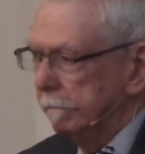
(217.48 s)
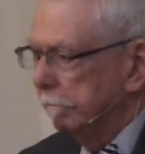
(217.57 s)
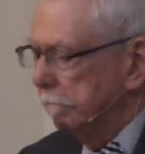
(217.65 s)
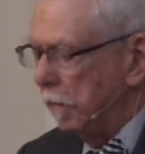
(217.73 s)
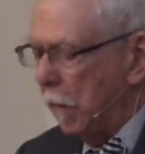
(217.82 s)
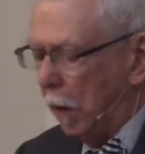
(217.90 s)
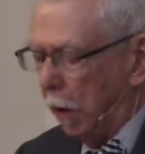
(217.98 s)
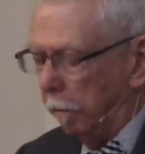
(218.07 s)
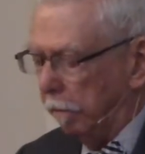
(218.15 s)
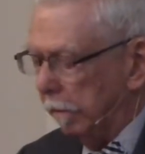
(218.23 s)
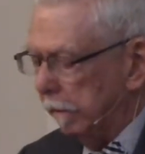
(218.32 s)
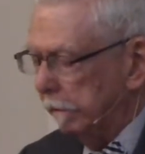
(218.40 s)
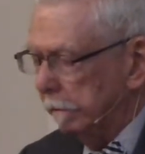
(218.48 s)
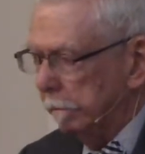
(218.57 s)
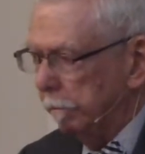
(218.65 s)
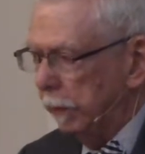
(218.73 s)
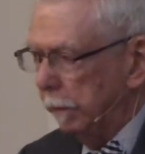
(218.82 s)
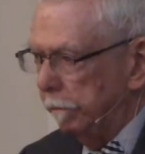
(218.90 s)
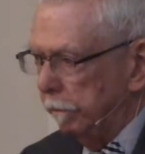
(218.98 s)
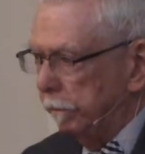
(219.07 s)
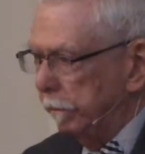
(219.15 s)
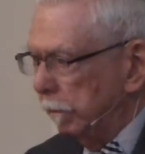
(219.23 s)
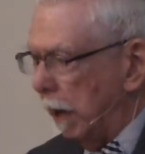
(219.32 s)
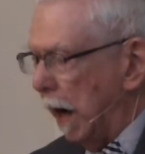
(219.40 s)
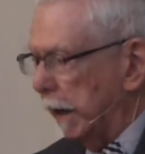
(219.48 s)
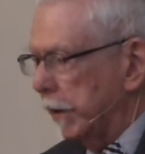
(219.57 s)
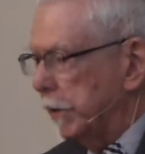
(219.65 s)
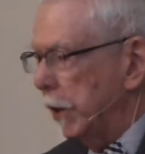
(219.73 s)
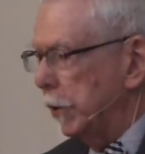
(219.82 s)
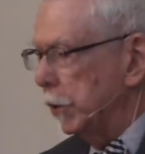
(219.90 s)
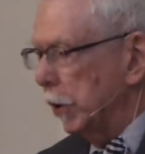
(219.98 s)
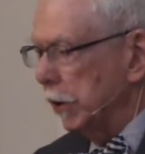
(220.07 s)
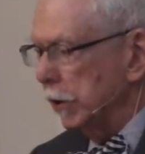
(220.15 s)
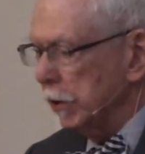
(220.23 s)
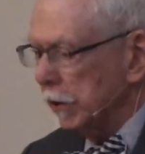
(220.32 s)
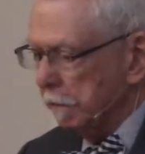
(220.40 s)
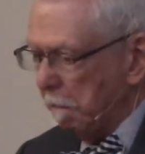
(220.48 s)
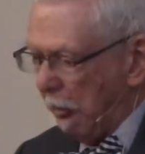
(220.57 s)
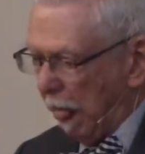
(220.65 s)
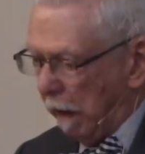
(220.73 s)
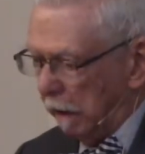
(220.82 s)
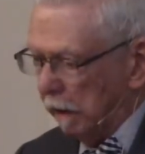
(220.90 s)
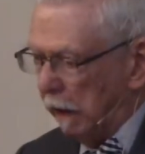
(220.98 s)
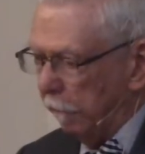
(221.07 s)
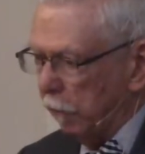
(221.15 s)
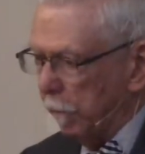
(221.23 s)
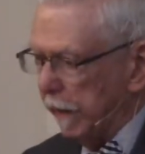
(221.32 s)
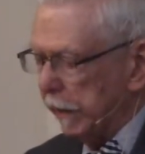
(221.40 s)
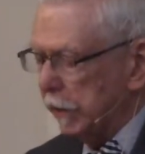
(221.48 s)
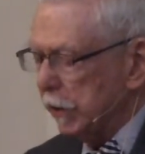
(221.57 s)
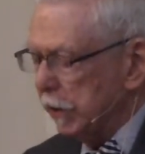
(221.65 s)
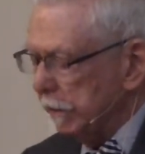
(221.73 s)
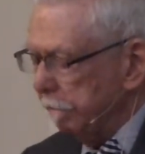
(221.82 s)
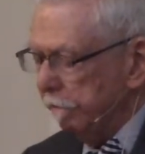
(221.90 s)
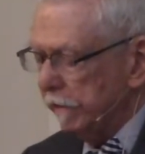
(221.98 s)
no politicians, governments.